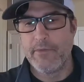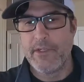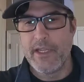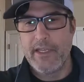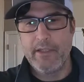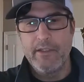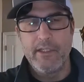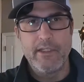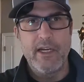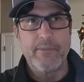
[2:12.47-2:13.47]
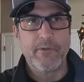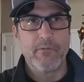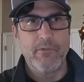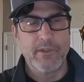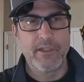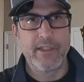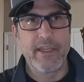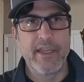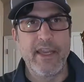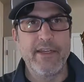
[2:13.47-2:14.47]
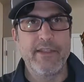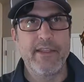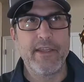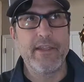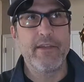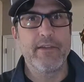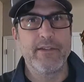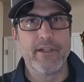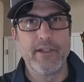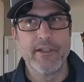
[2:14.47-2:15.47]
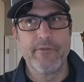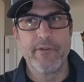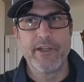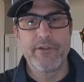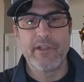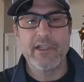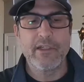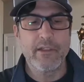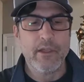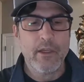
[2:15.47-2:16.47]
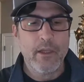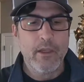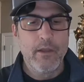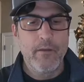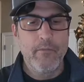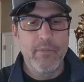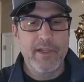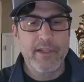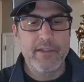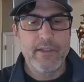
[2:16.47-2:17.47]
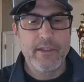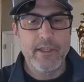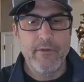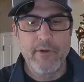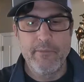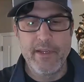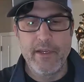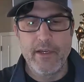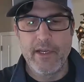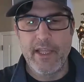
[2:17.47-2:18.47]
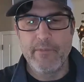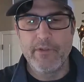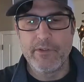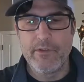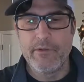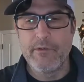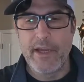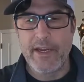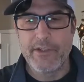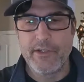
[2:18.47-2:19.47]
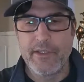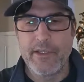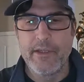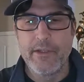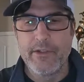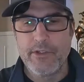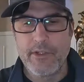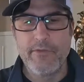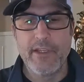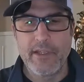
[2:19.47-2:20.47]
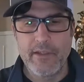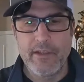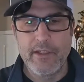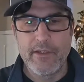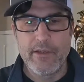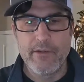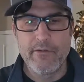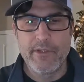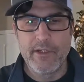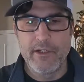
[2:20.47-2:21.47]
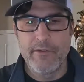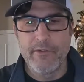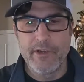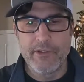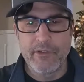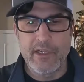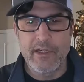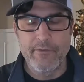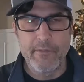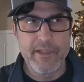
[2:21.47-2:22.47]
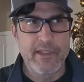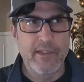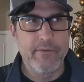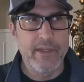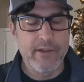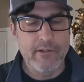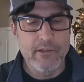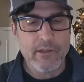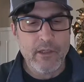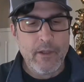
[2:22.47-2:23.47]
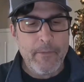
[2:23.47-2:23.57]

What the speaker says: nut on the top to engage the center differential lock, but it would have been unable to actually shift it into center differential lock from inside the vehicle.